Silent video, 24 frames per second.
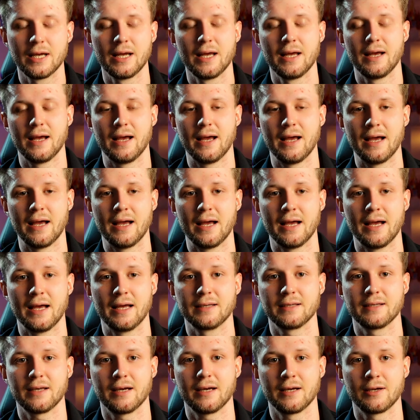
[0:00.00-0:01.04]
And
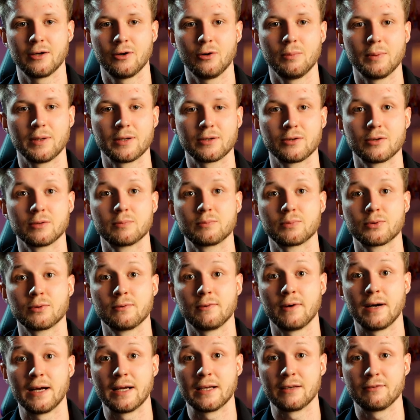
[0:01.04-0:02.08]
I hope I could provide
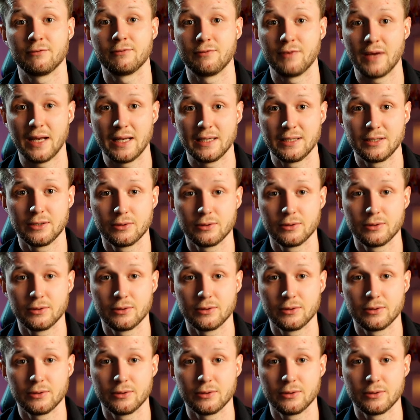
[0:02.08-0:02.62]
value,